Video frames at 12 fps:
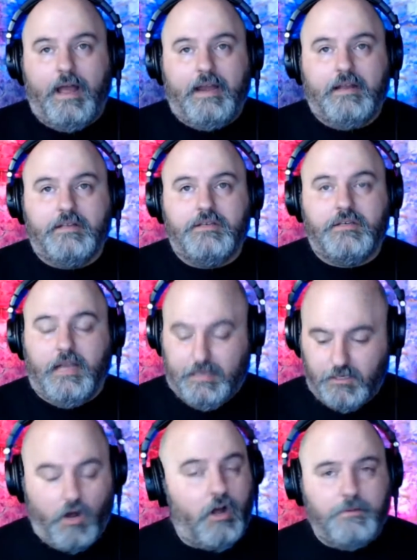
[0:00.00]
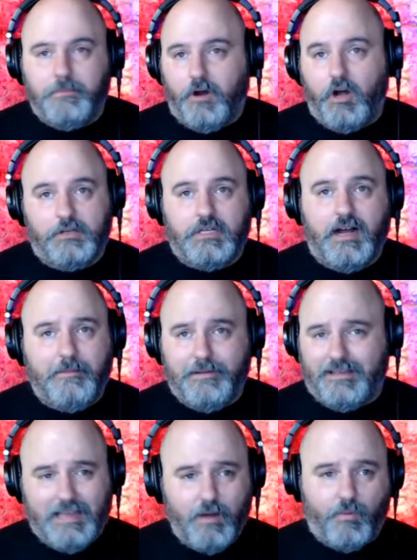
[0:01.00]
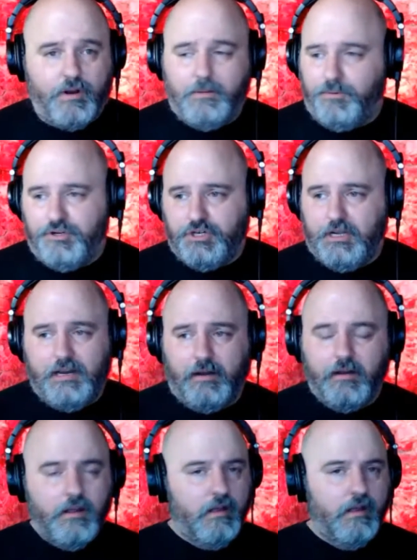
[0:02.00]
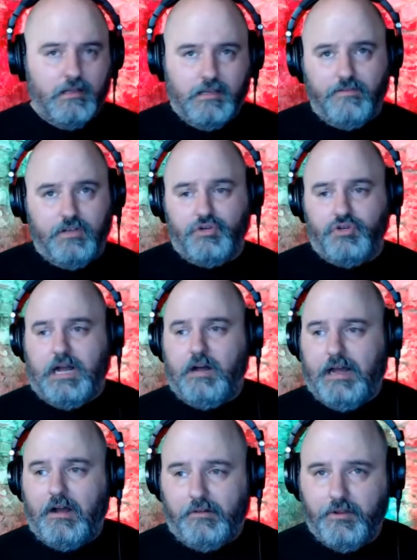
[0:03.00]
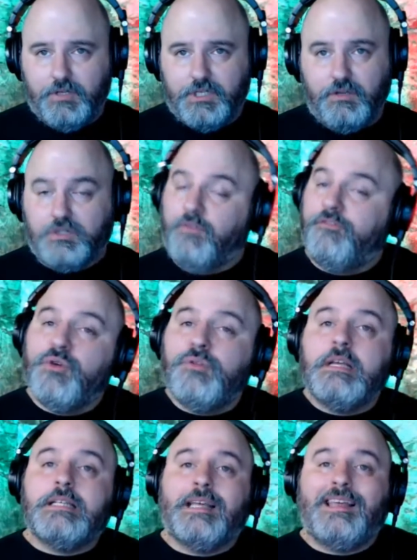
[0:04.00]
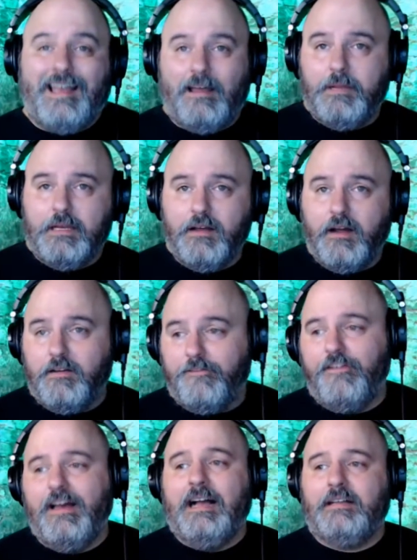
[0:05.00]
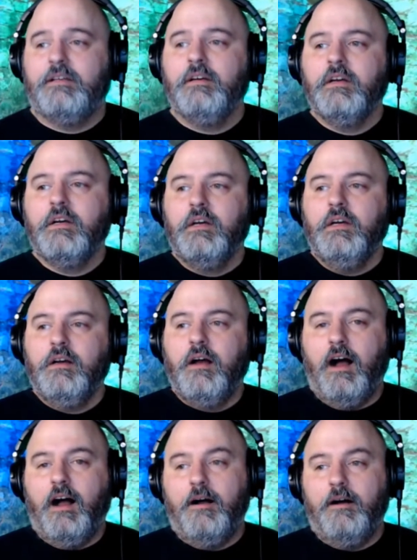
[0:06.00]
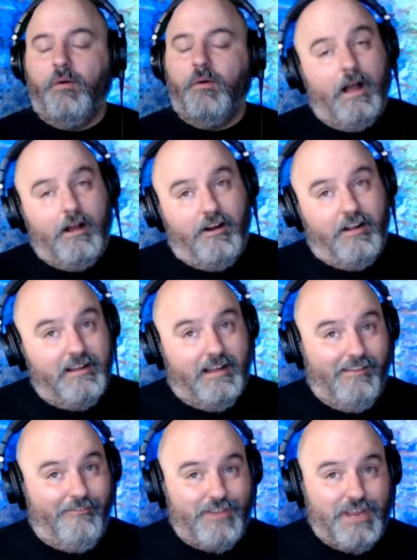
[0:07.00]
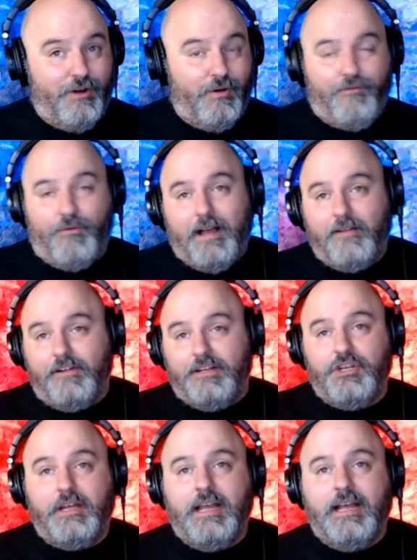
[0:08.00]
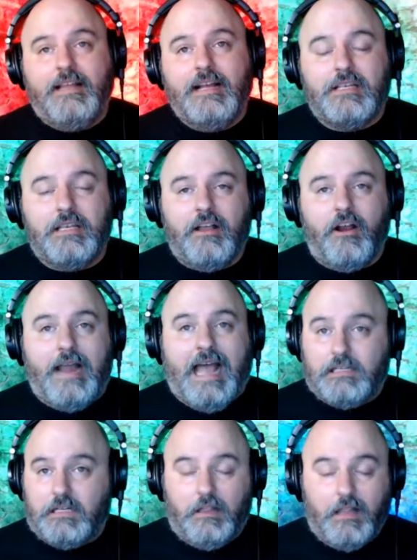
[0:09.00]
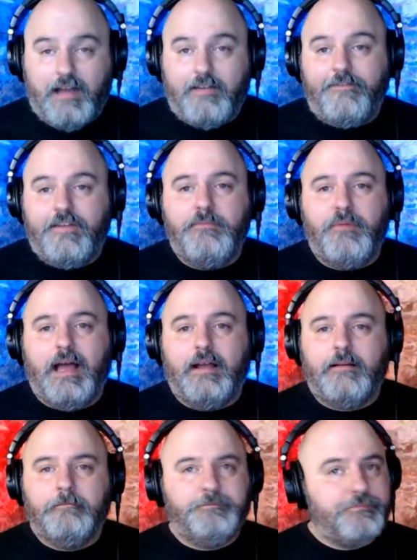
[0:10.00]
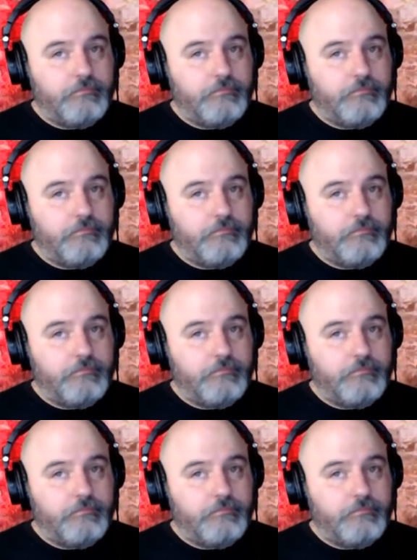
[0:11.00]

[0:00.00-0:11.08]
and it's on topic, yeah, we're going to put you in and give you a shout out. And there's a few things that can be done. In fact, if we have a Jighead that's in there and has a lot of feedback,